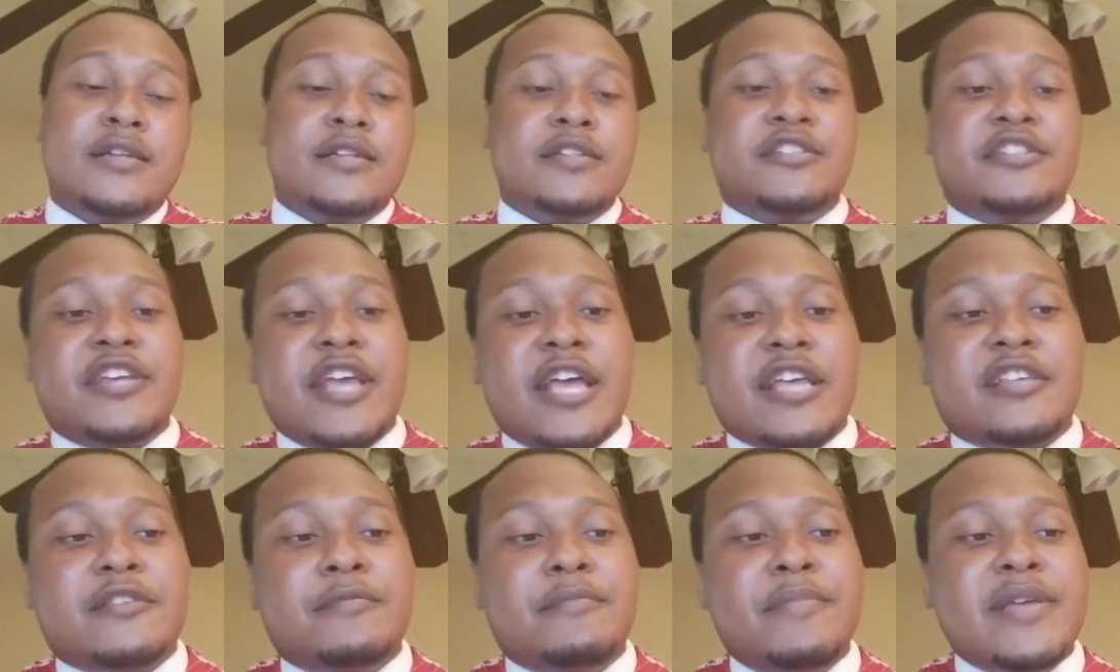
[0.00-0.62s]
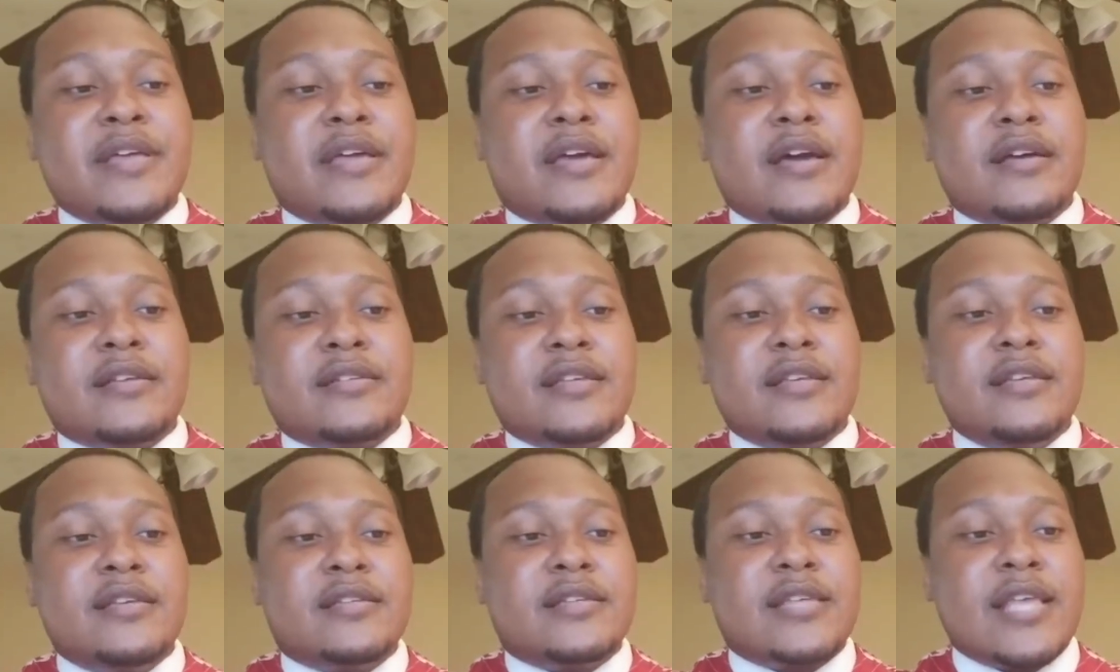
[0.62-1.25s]
Just because
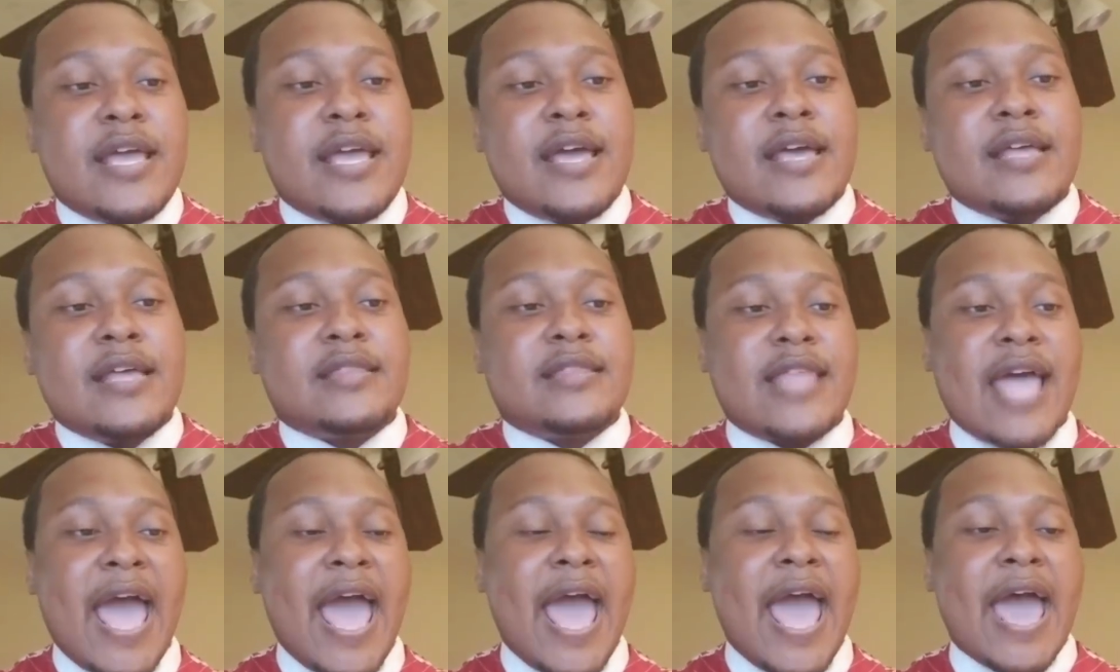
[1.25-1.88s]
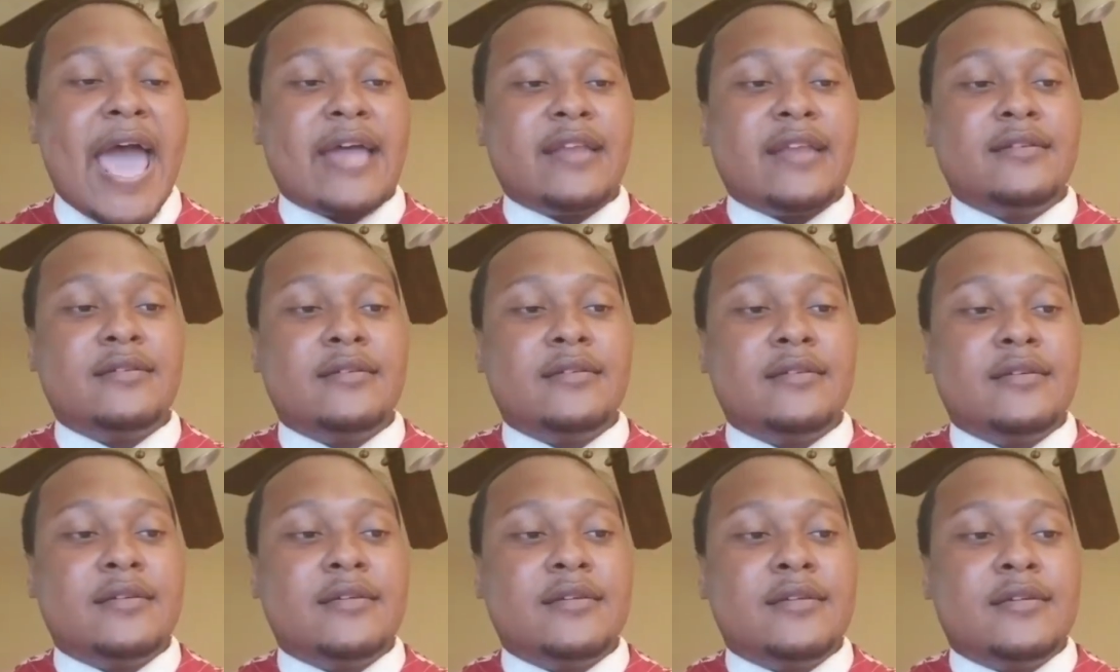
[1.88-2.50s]
he said that
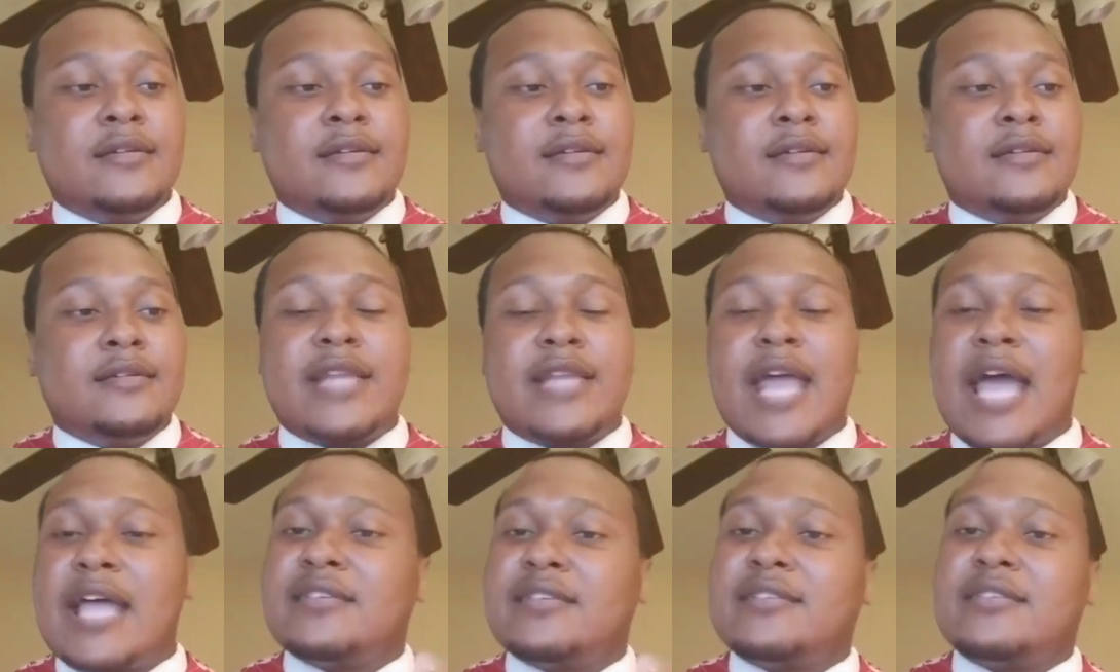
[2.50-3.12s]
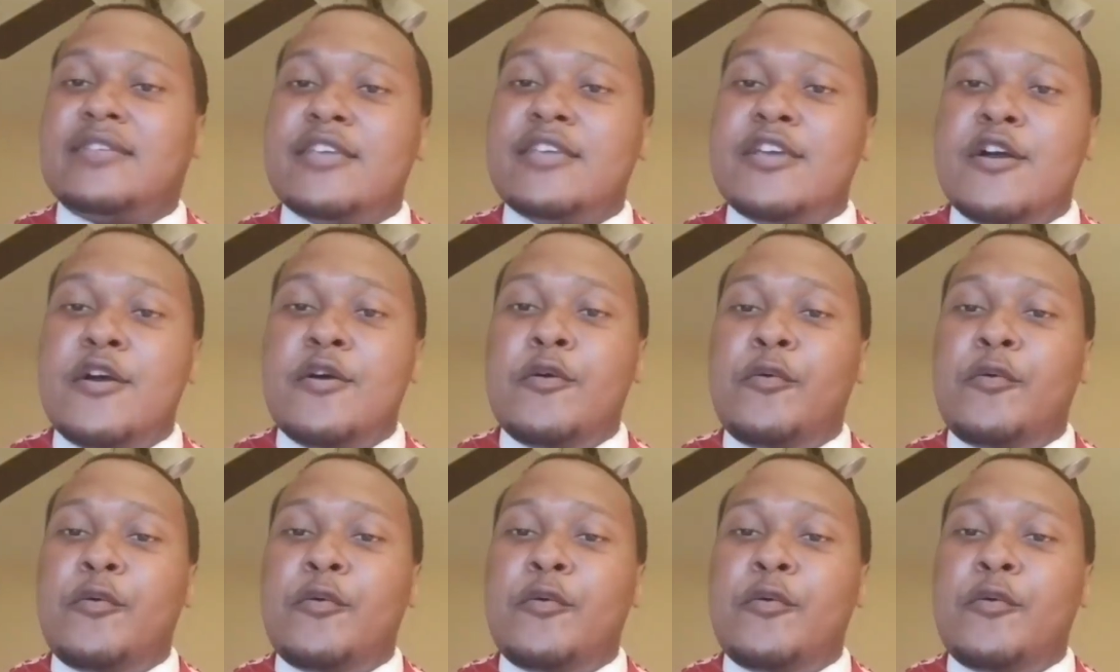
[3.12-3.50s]
that still